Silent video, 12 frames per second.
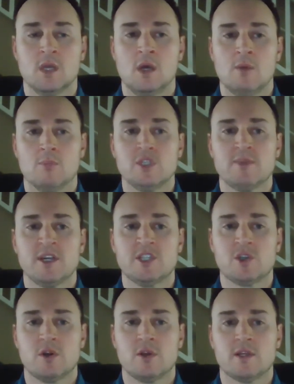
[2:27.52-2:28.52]
Please make
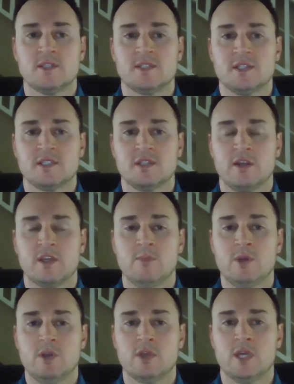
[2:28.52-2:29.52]
sure to consistently
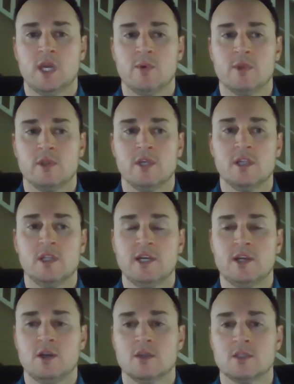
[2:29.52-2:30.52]
communicate with league
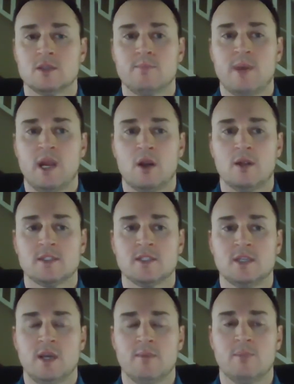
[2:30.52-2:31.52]
leaders, parents,
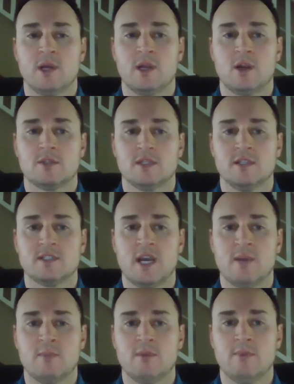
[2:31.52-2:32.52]
and players in a
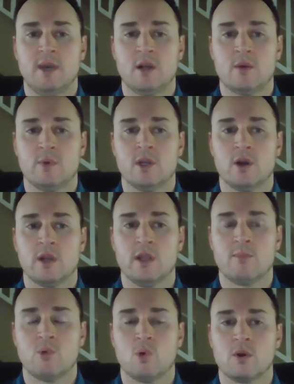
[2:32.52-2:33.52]
timely manner regarding
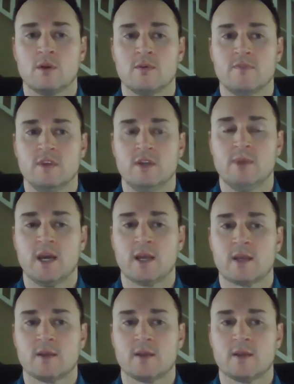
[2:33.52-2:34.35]
important feedback.